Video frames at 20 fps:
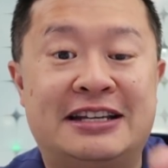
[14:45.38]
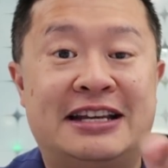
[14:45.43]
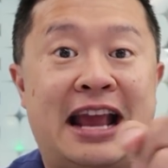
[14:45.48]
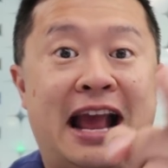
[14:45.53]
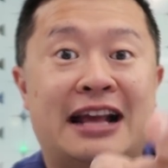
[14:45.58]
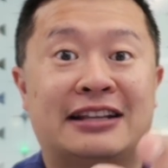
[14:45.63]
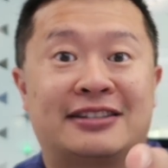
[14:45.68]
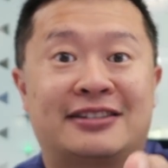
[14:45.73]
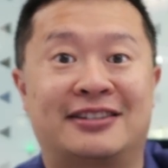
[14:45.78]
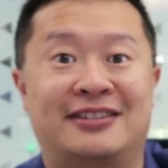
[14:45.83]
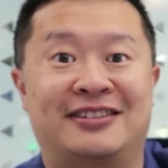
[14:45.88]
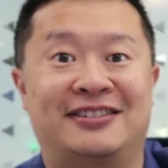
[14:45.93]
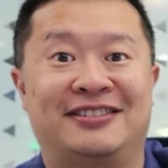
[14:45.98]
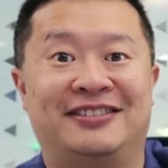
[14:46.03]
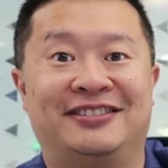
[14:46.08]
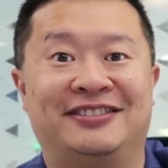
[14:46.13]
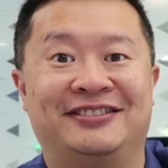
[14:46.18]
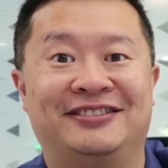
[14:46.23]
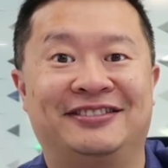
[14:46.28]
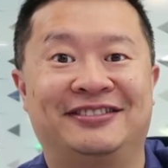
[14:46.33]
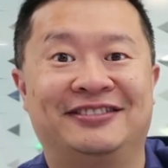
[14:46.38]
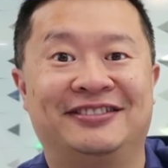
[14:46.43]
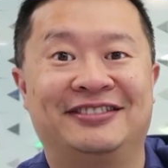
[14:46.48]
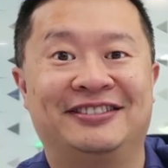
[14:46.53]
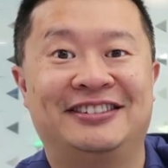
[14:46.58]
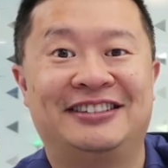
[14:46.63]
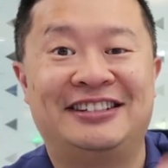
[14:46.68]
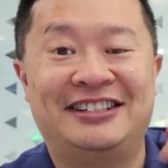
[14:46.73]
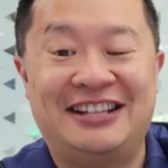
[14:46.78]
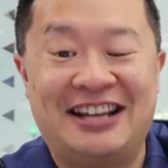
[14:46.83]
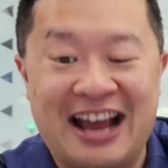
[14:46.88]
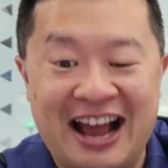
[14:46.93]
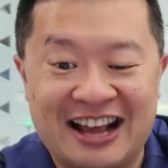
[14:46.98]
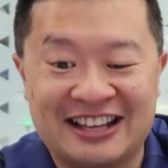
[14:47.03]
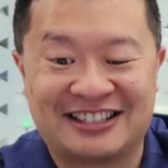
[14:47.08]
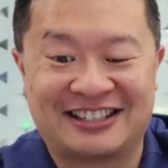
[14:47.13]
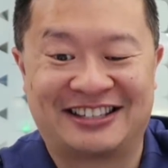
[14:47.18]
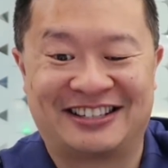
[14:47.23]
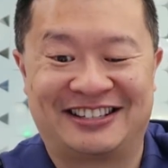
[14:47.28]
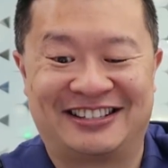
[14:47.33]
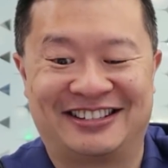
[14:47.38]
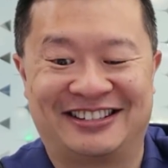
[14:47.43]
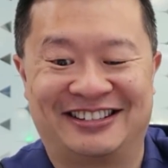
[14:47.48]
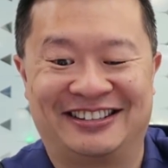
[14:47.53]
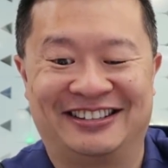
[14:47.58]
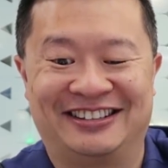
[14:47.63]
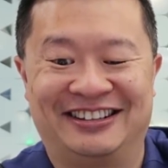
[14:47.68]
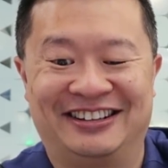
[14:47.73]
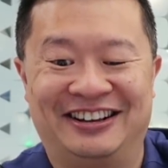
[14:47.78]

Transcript: Yes! Yes!